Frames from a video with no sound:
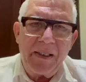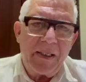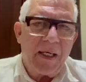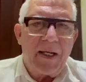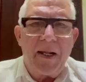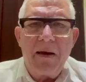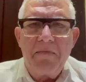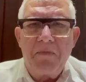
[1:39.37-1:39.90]

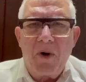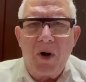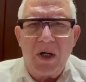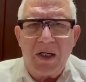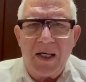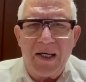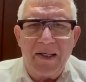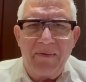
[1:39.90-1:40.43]
you didn't
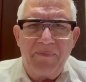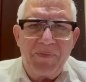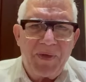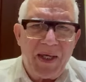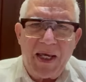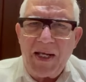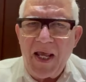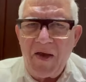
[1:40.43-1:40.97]
bowl good,
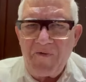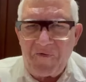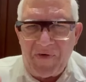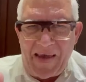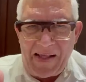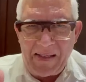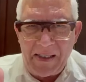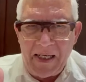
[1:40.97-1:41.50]
you didn't
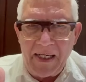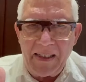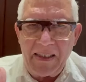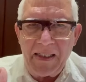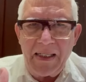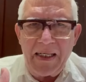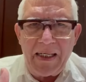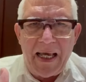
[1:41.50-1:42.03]
feel
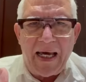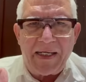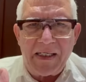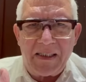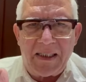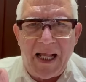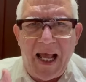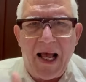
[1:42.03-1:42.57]
good, you
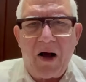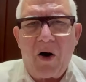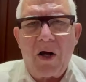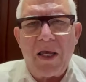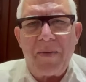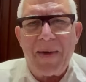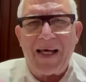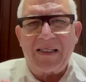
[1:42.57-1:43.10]
understand? Or
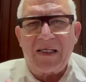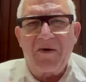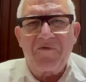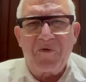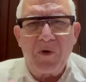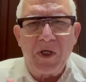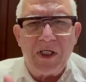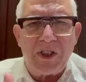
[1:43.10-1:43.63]
you make some
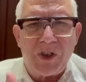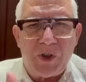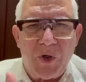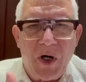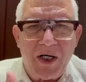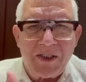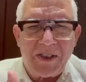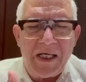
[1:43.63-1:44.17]
foolish
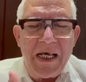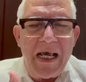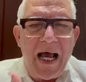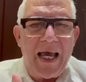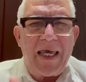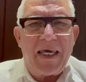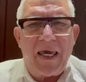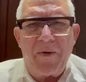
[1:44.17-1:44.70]
strokes
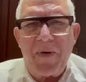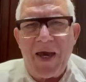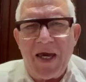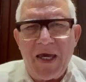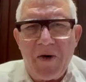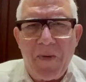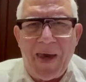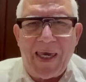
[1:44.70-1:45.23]
and you give away
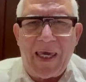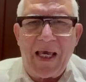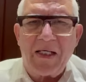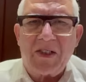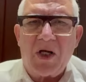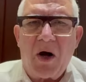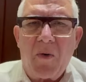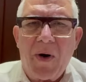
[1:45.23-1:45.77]
your
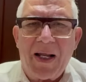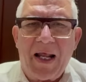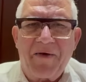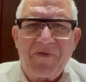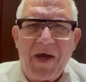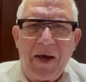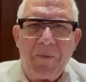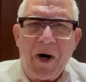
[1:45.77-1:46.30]
wickets or
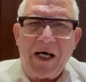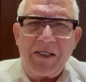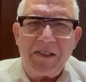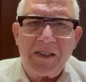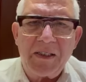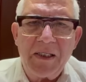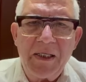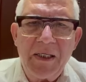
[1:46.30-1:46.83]
whatever it
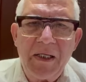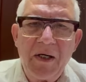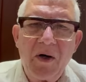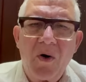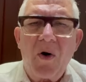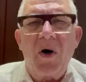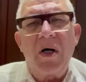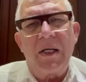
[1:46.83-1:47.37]
was.
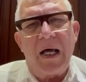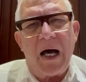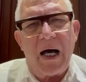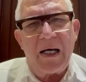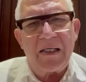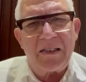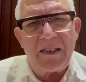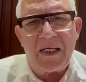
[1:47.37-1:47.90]
Oh,
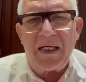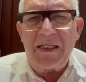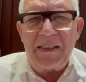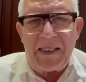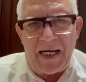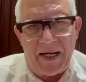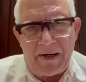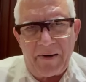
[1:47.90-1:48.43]
Lord, good
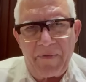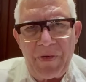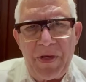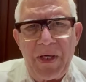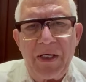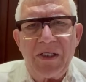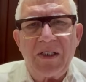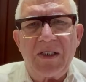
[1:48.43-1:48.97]
dear.
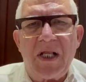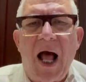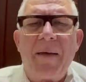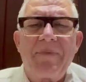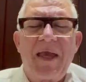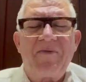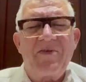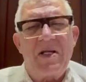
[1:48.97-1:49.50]

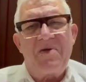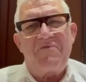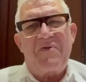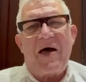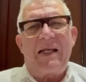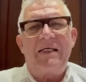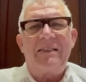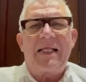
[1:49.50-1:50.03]
Stop giving the
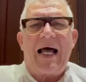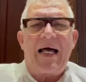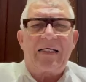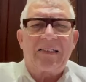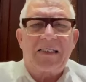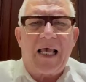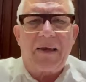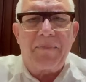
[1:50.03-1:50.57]
fellas that
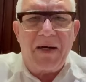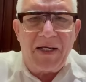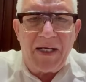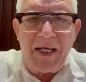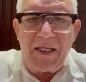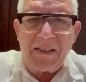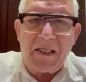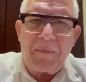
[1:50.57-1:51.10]

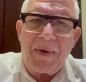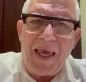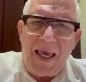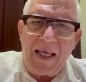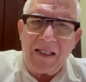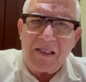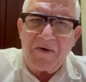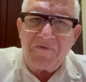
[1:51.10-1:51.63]
assignment to be
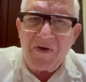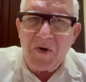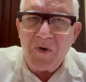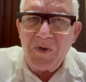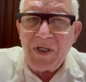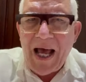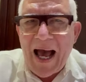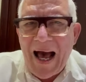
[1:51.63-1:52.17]

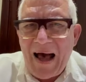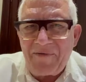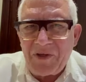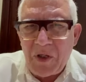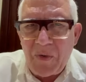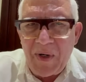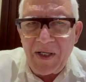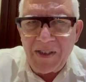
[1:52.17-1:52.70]
interviewed
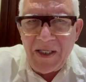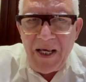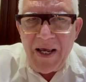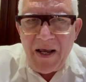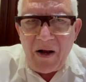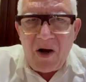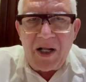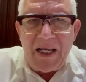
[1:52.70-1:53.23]
afterwards.
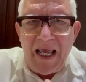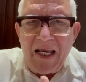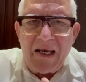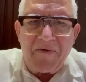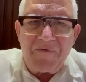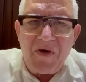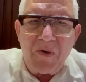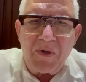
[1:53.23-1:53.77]
Because the
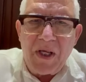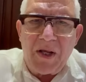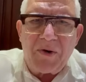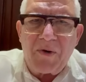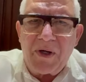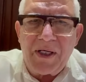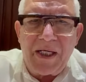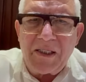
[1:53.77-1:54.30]
interview, you
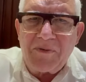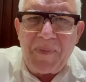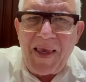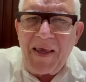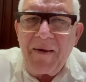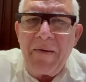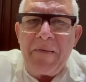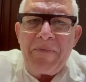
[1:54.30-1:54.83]
know,
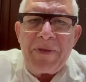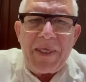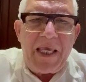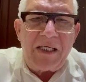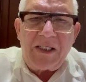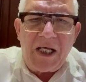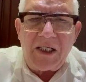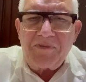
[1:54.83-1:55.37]

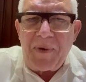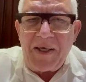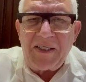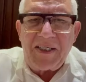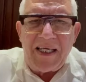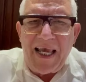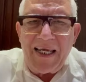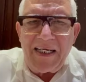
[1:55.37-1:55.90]
you just be
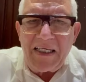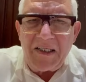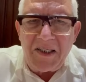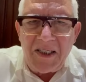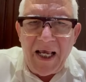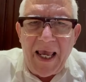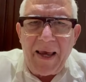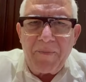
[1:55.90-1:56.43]
saying the
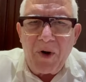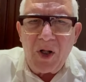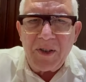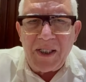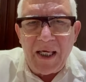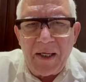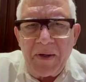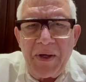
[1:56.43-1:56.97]
same
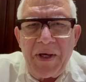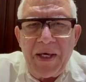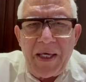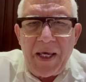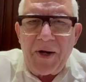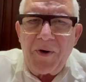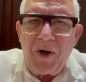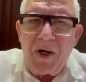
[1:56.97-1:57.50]
old thing.
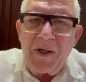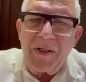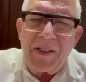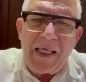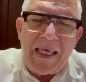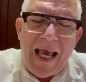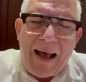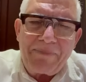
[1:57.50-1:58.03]
You know,
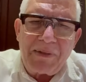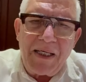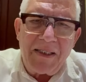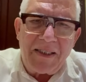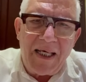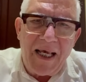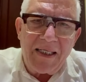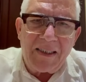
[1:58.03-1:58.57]
the captain
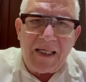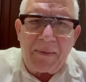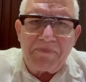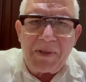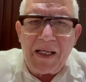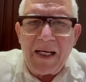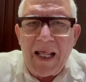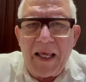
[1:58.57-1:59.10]
says
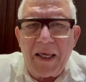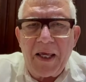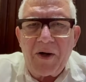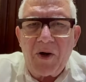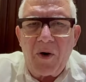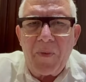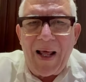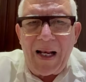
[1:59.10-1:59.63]
something like, you
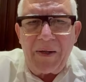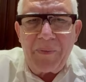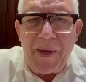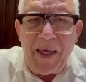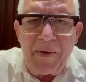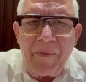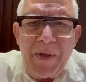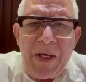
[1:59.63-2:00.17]
know, well,
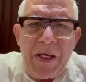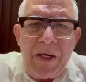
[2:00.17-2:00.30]
we